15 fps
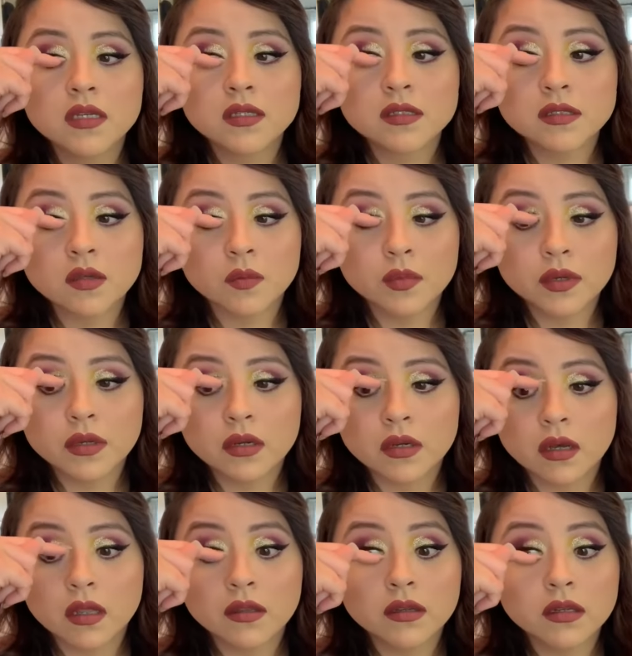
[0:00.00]
So put on
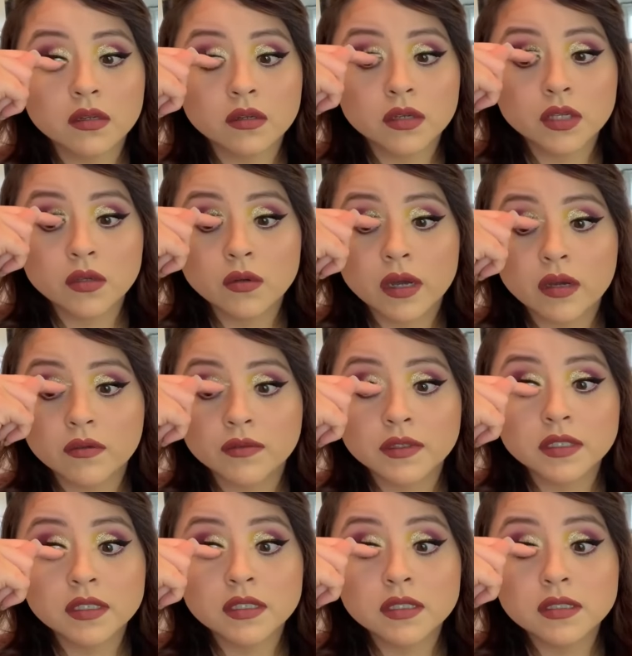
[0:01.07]
all their little cute
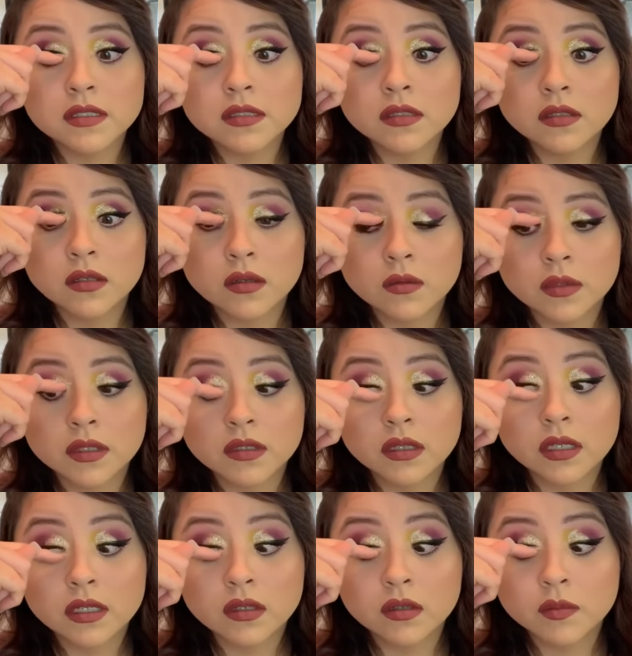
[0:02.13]
outfits, you know, when they're
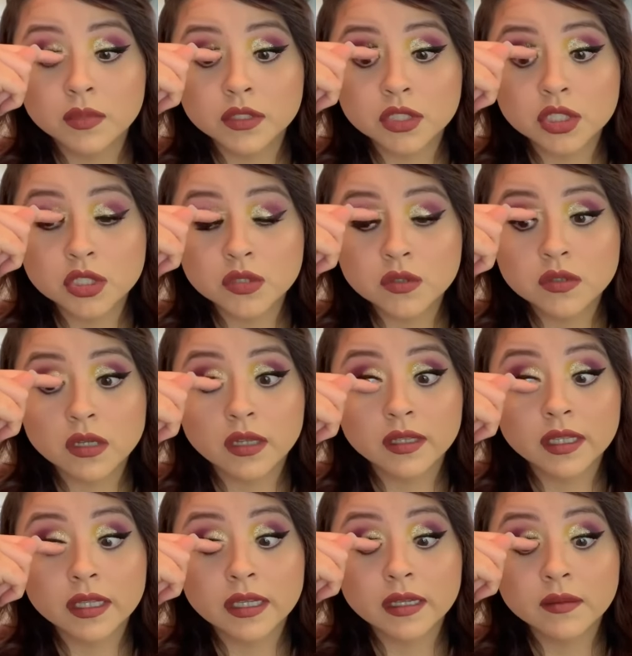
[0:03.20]
little, put shoes on
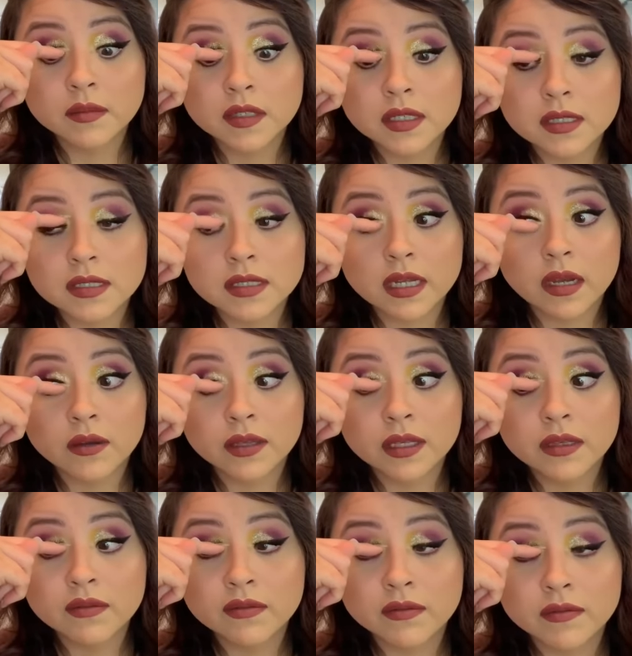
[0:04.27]
them because now
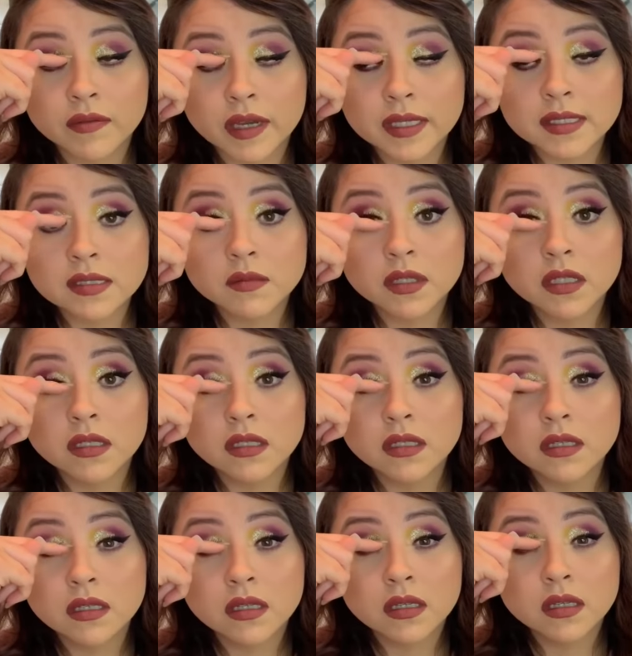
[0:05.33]
he fights me
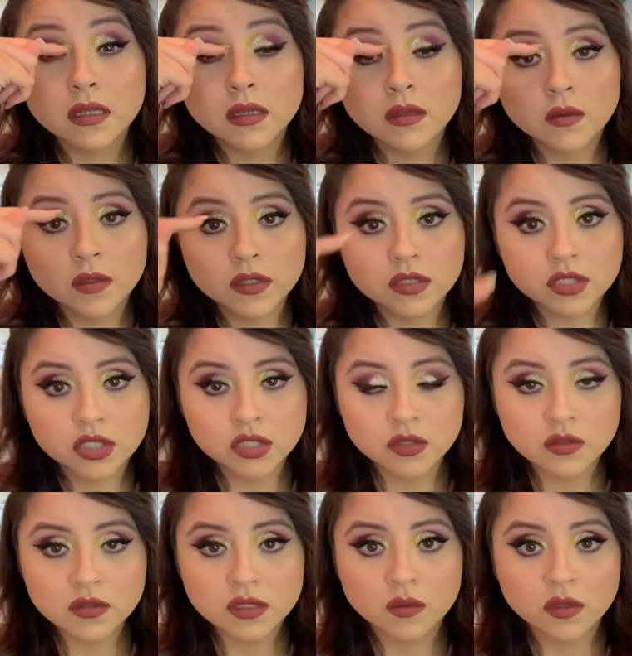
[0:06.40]
with the
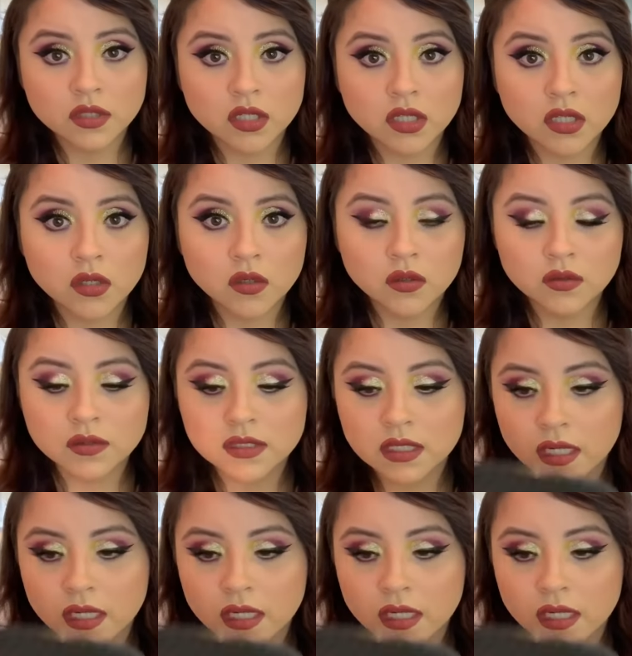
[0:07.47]
shoes and with the clothes.